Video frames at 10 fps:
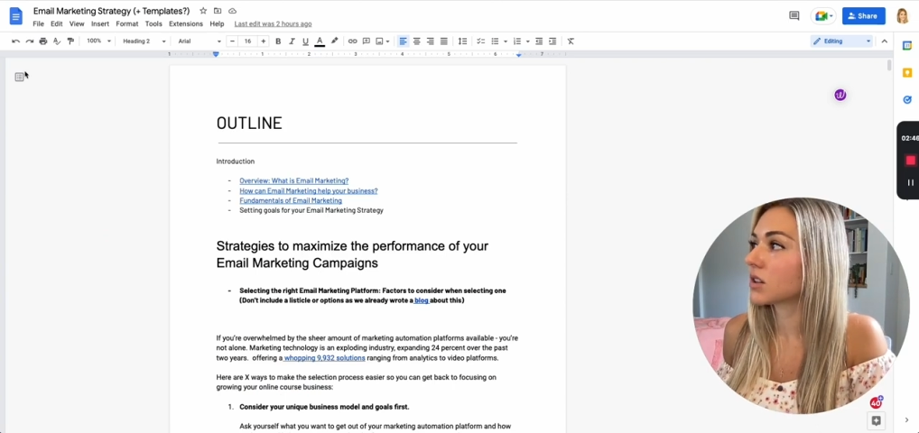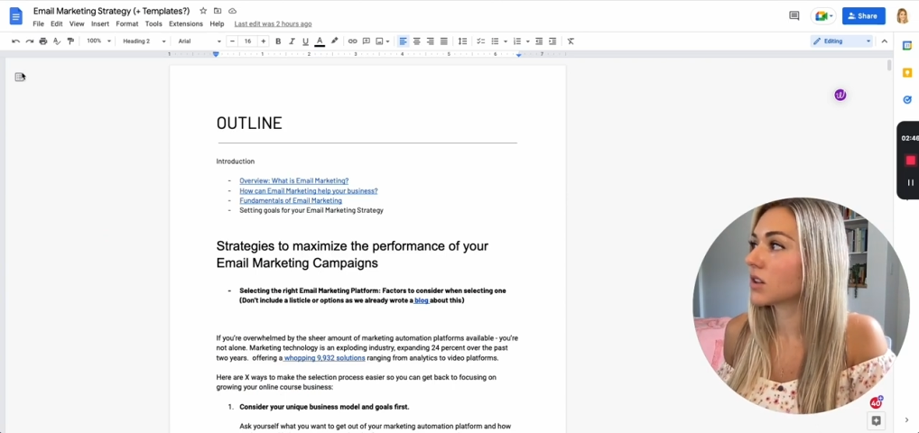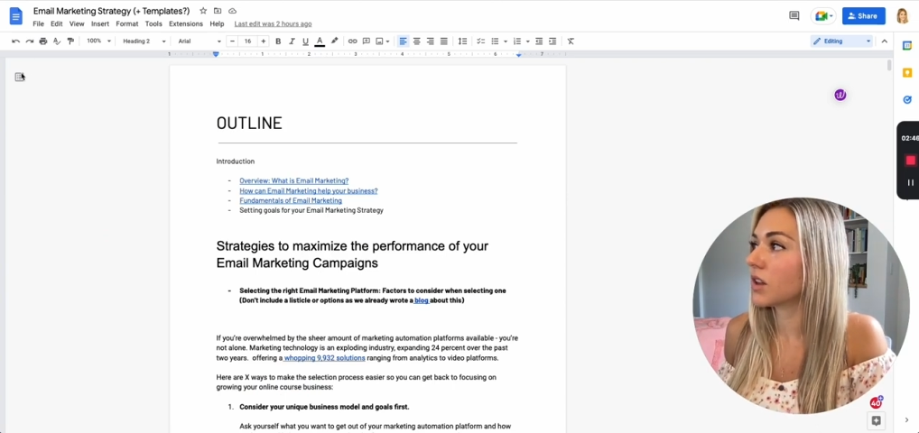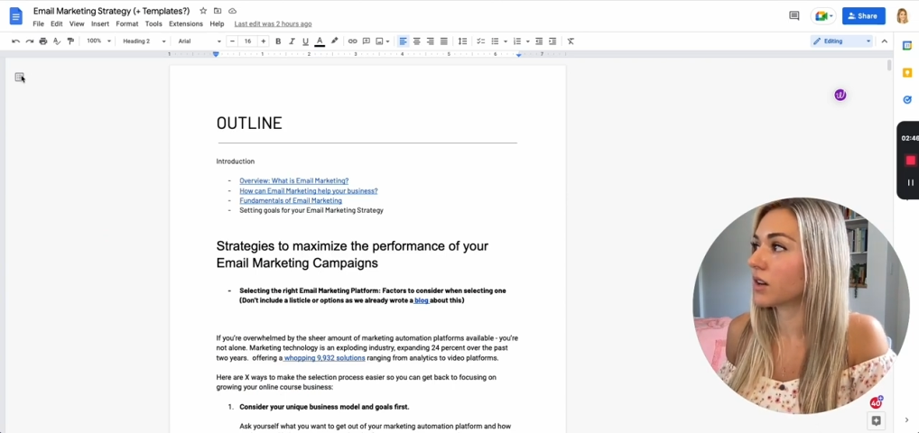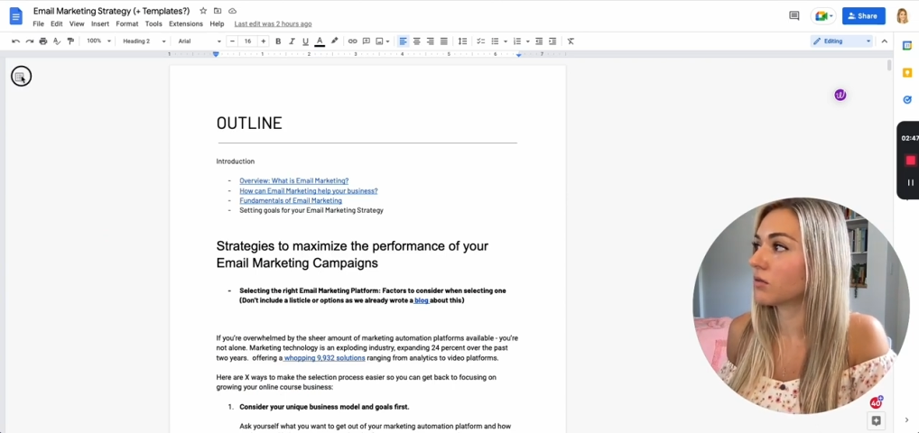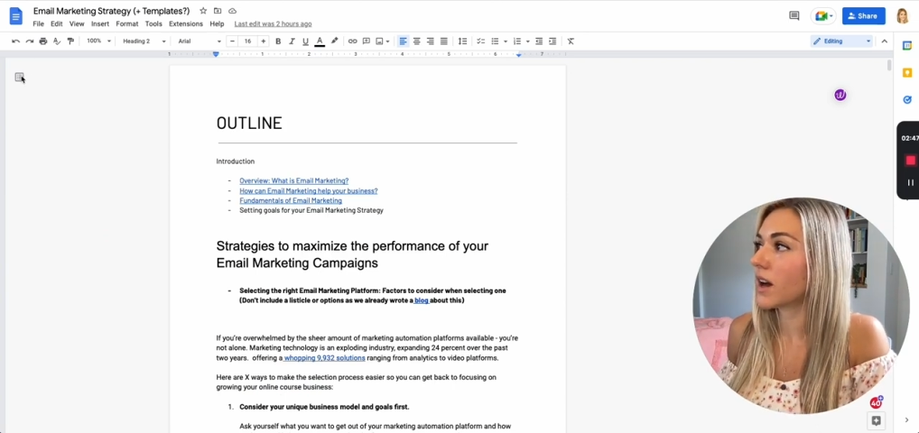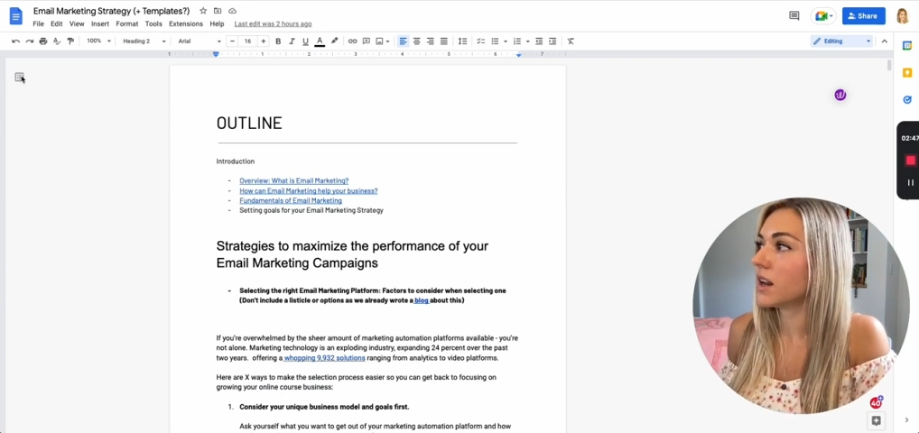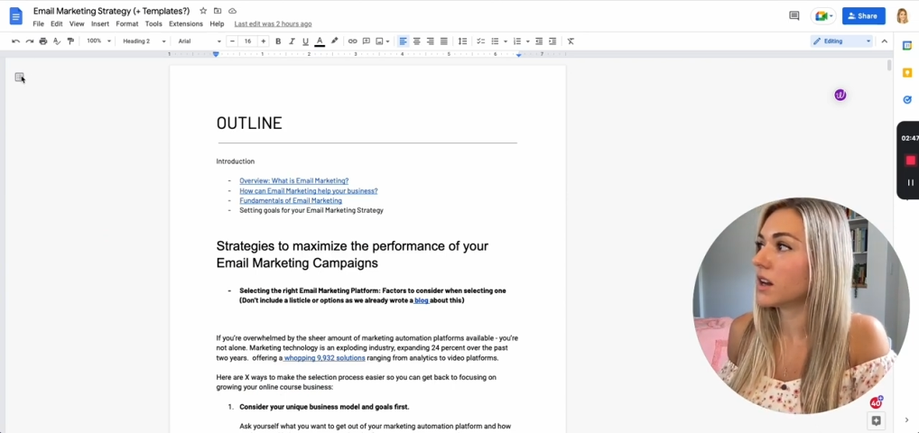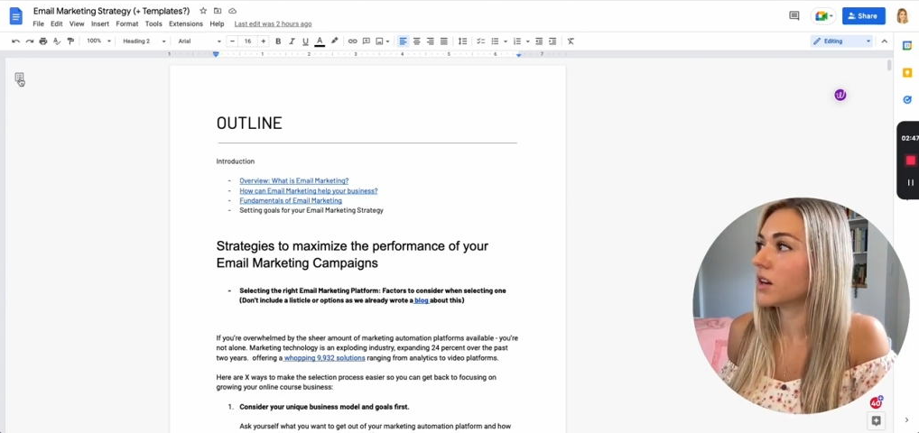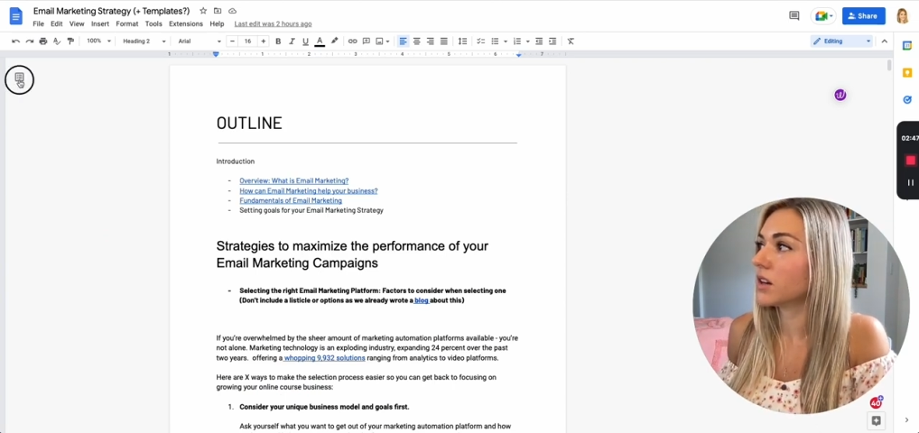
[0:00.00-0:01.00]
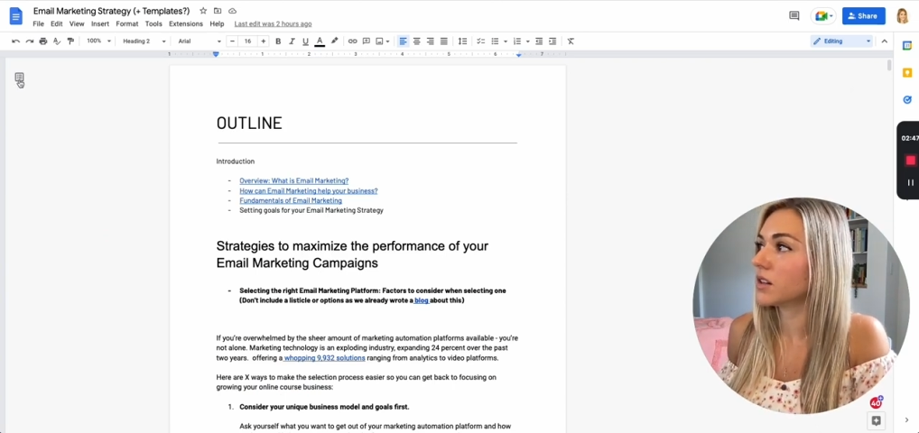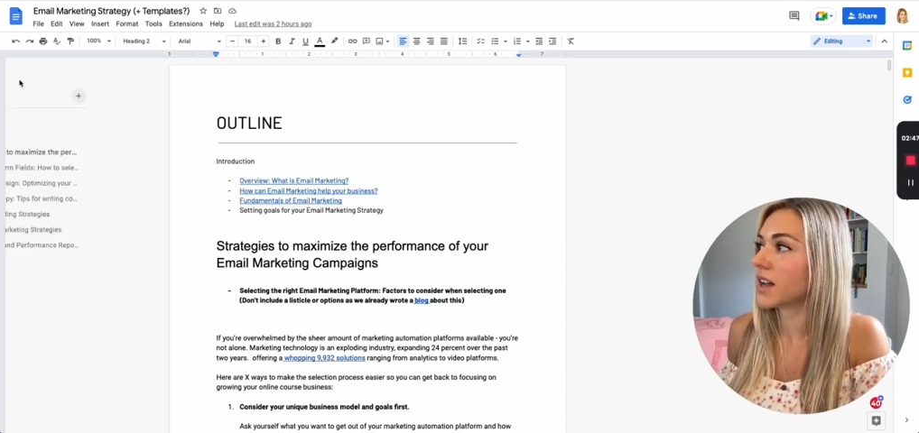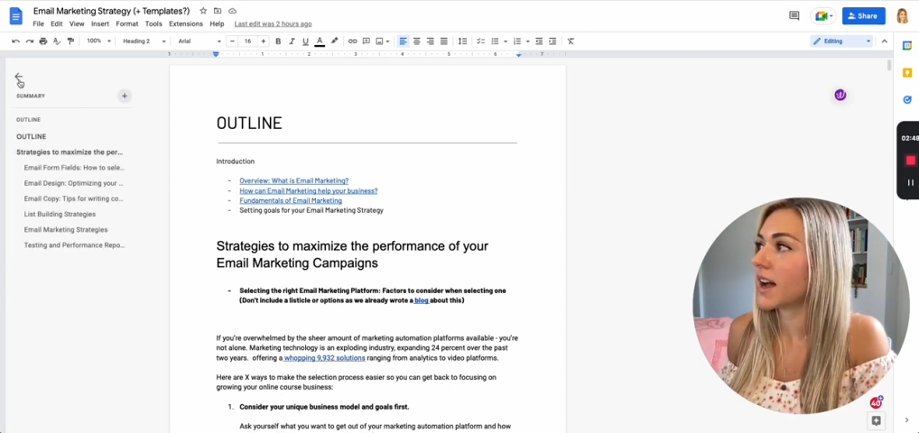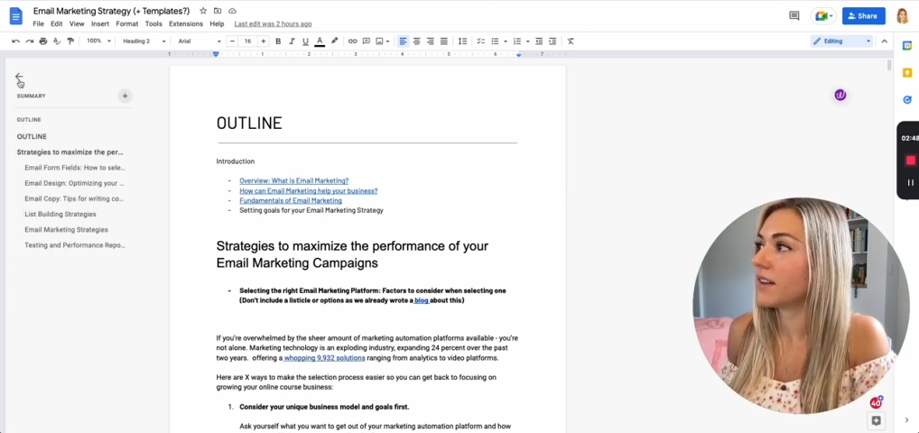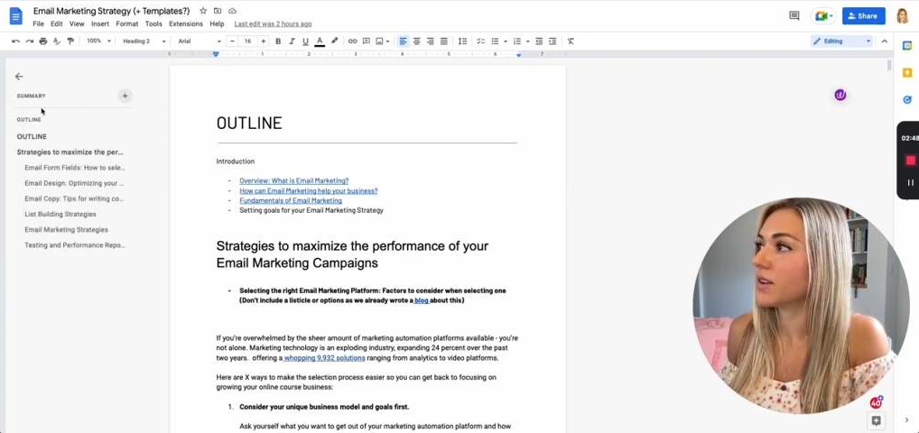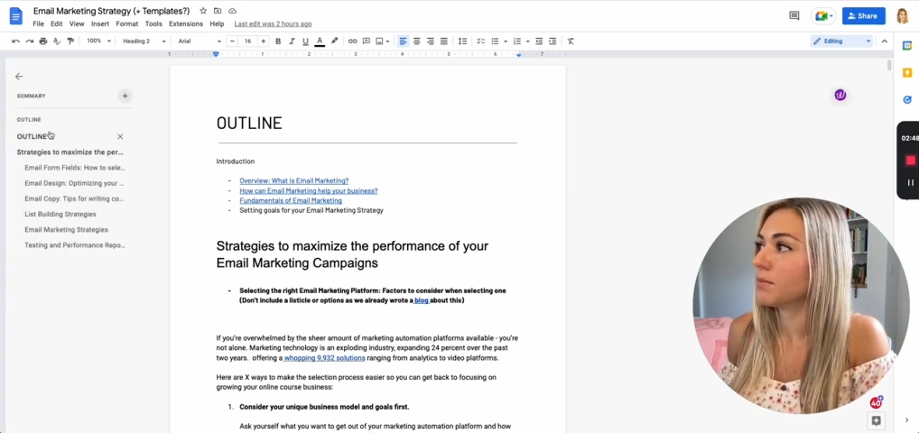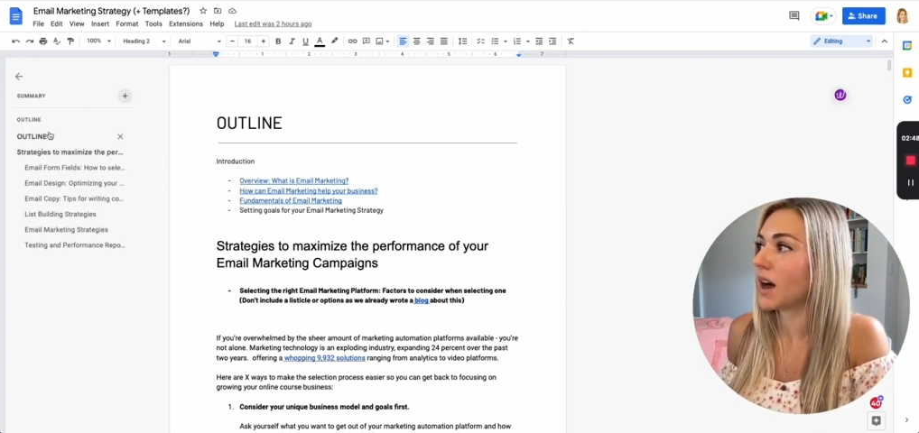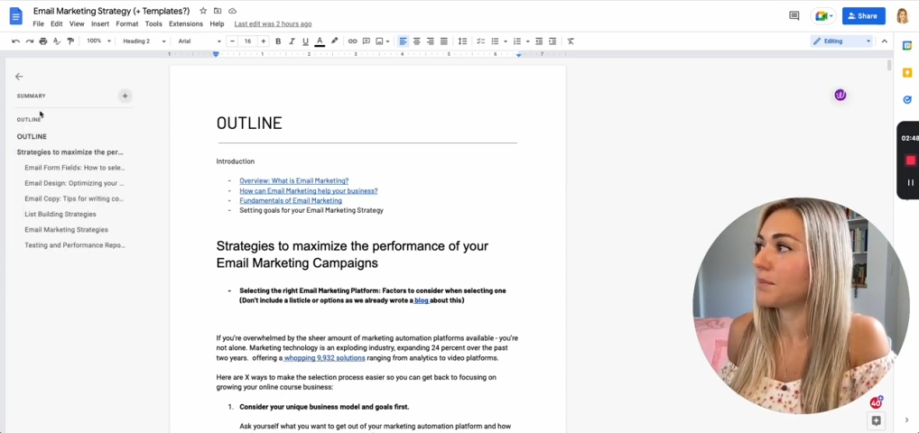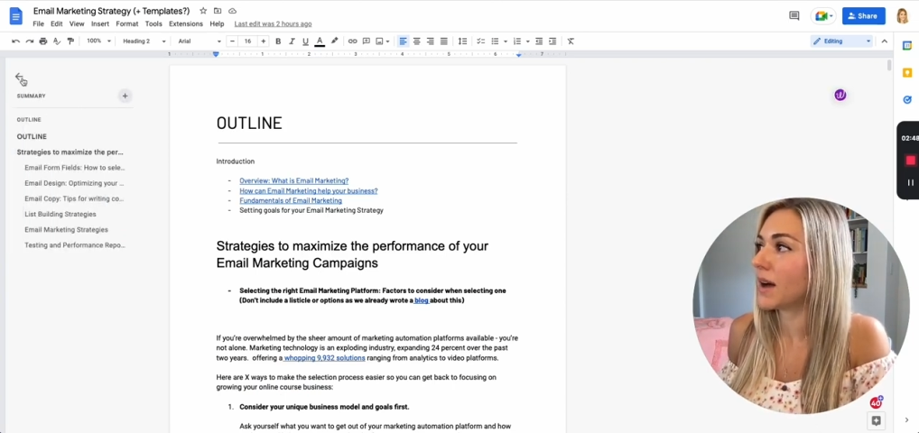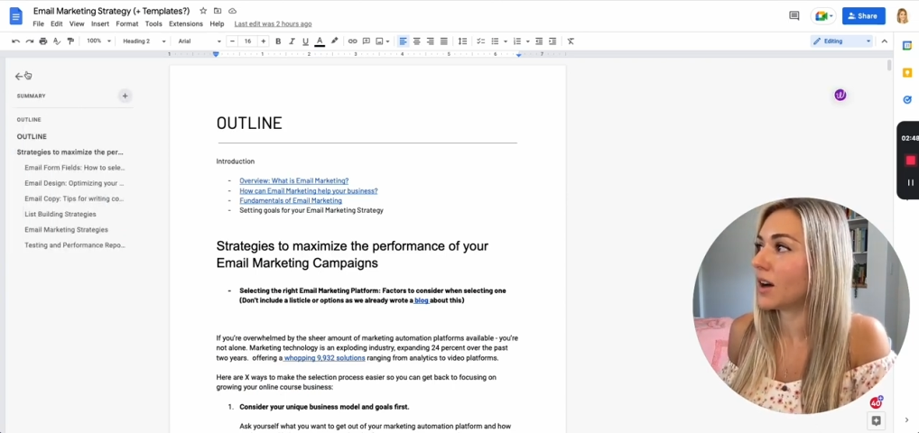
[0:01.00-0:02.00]
click right here to have it
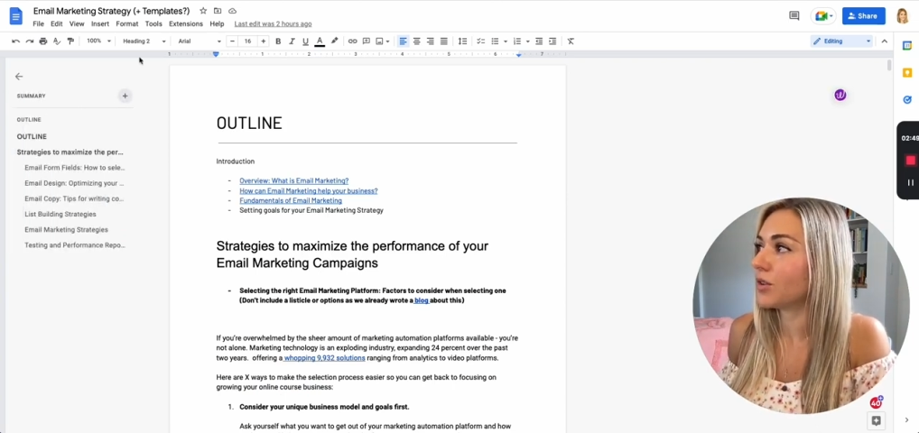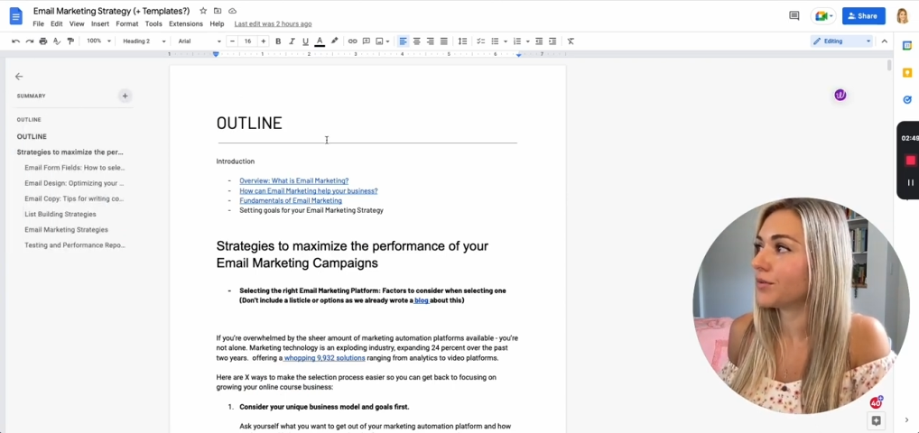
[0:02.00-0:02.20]
pop out.